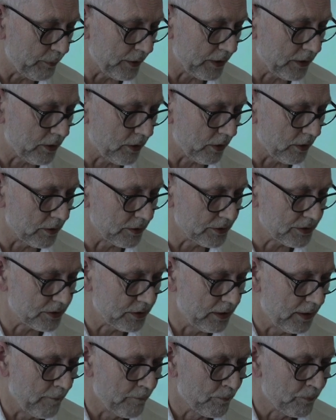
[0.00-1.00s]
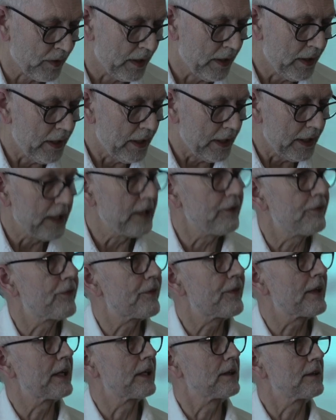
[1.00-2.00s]
because, if
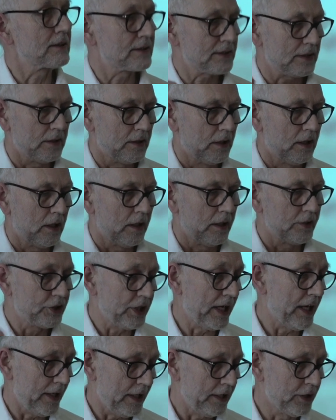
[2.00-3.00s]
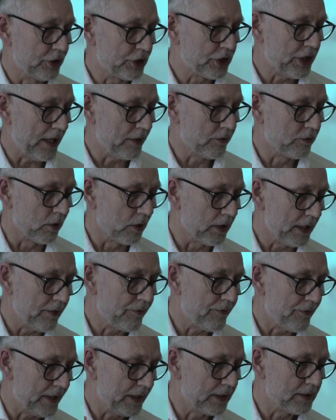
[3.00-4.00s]
things, in general,
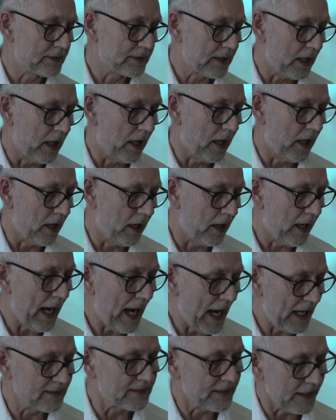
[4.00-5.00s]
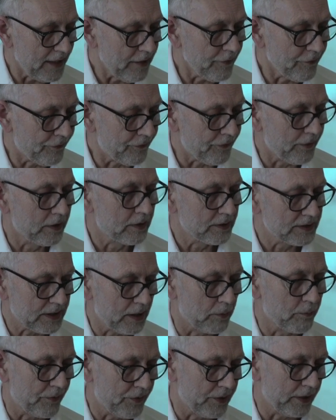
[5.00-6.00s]
if things are as if
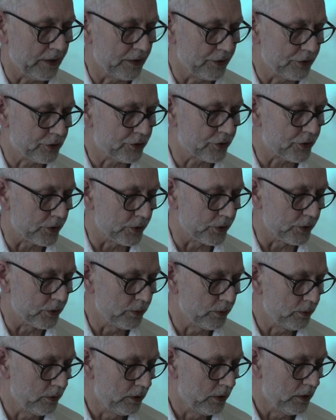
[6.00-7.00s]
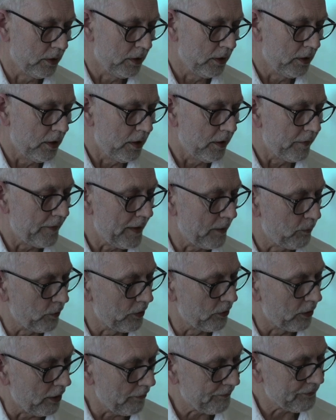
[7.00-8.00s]
something is true, then
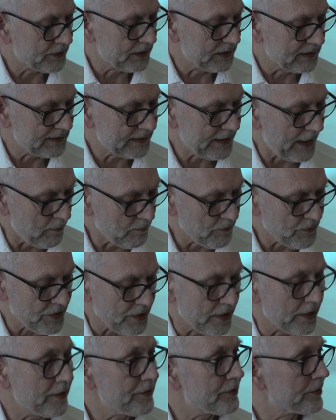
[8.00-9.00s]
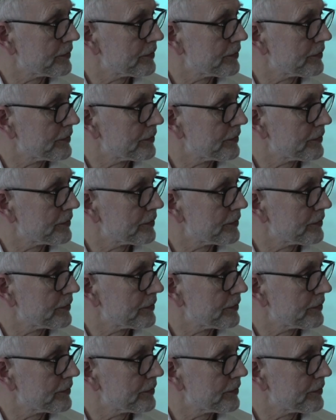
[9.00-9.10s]
we're often tempted,